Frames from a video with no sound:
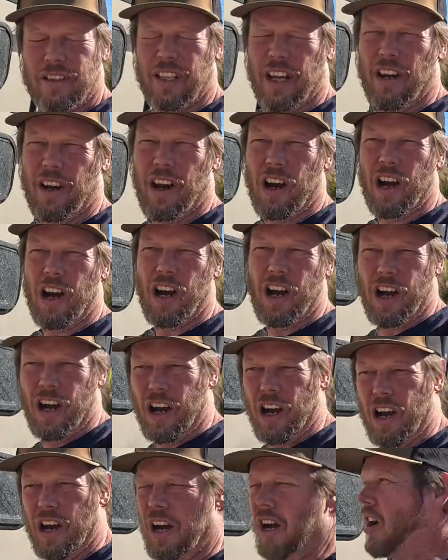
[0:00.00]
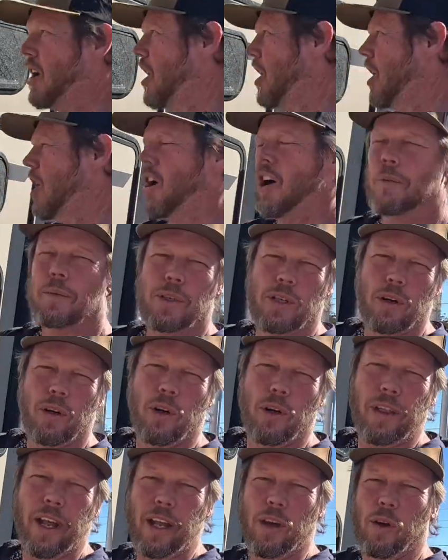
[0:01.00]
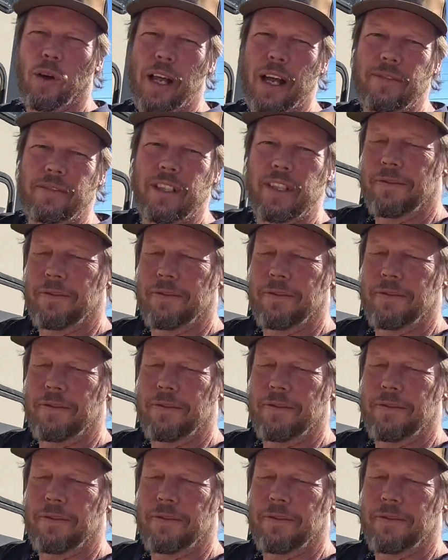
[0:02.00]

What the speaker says: So I'm sure they all have